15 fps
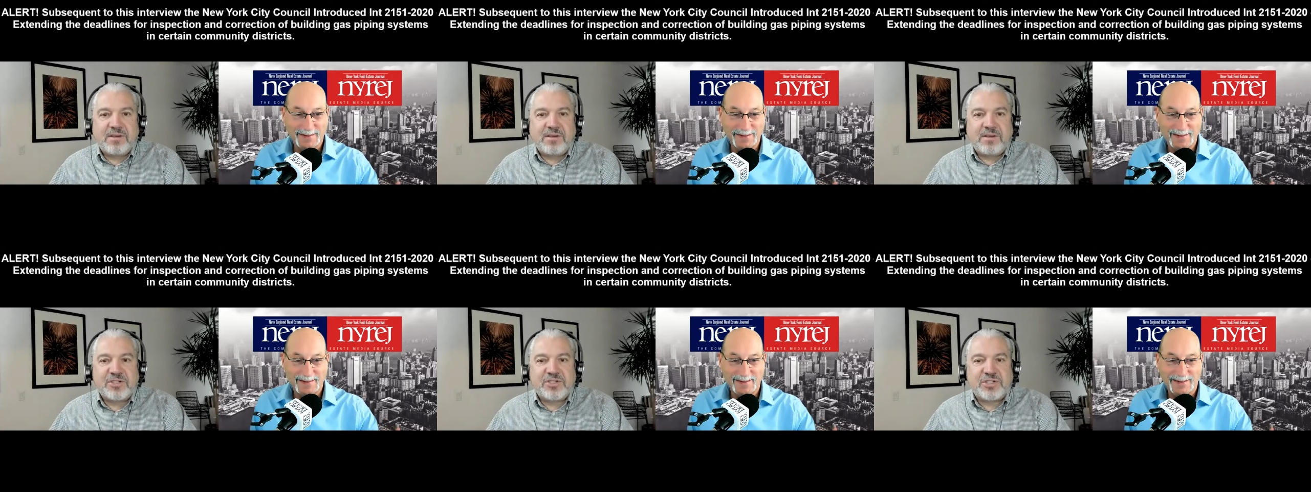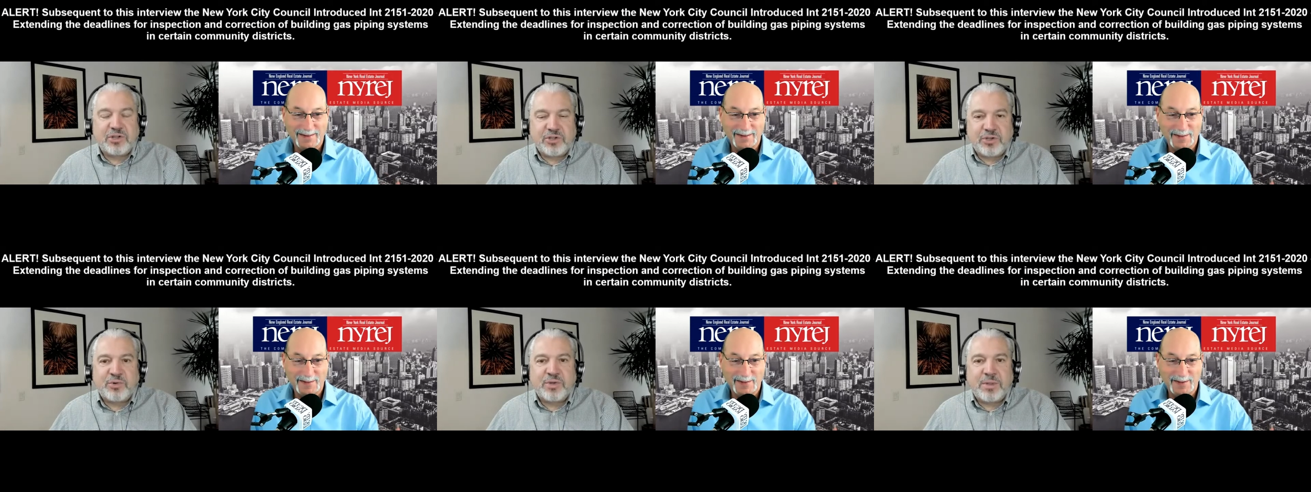Speaker 1: Still
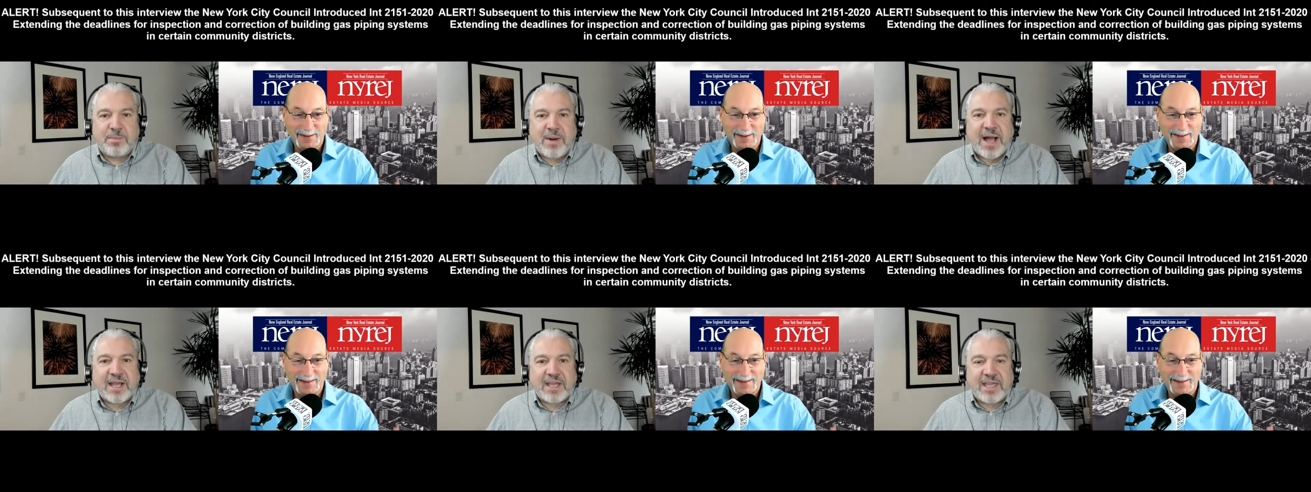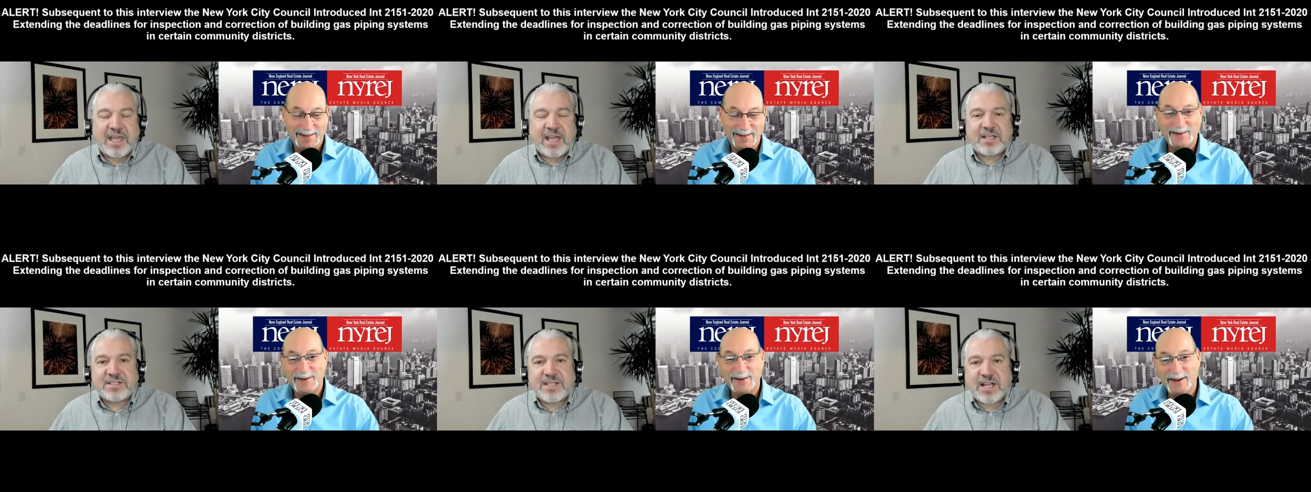doing the
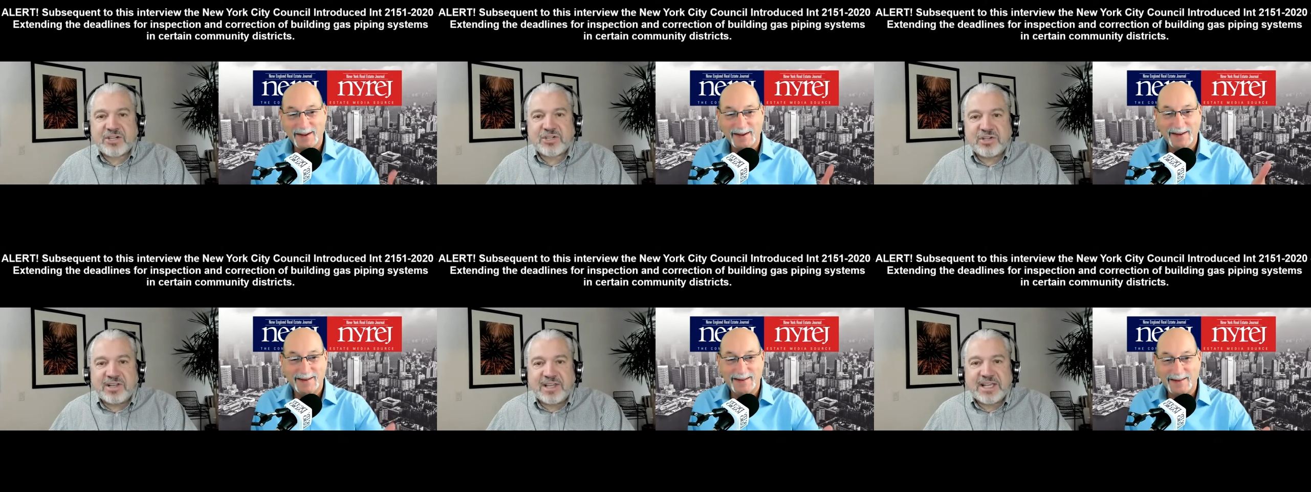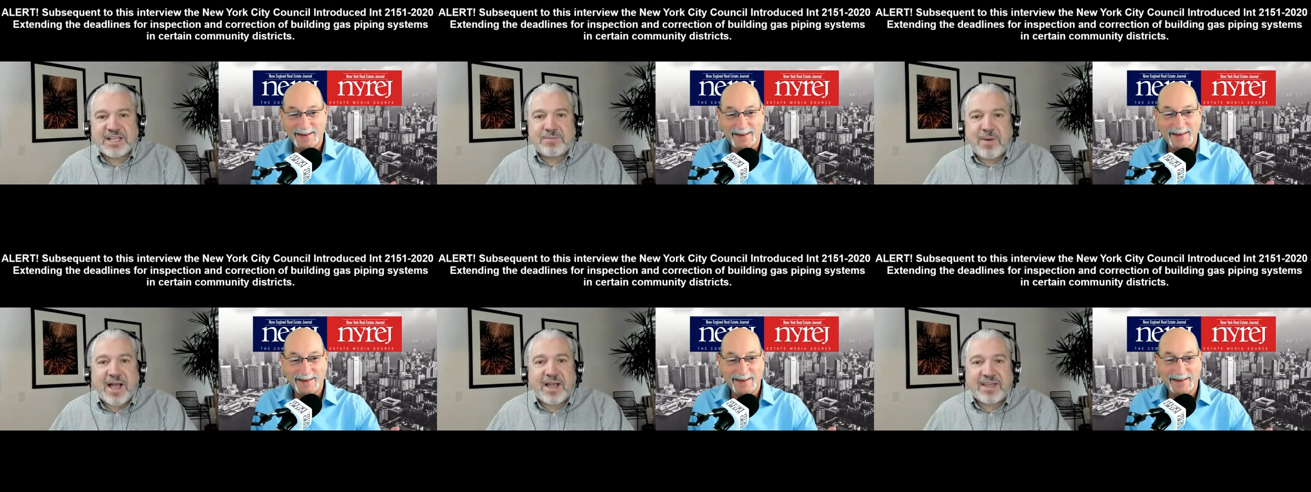podcast. Okay. Actually, the last
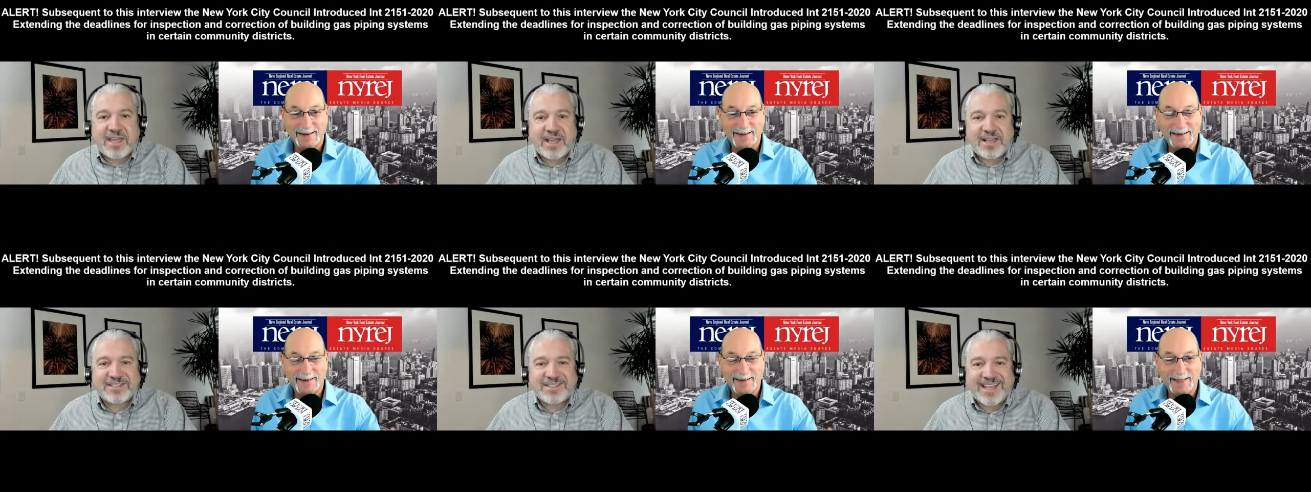podcast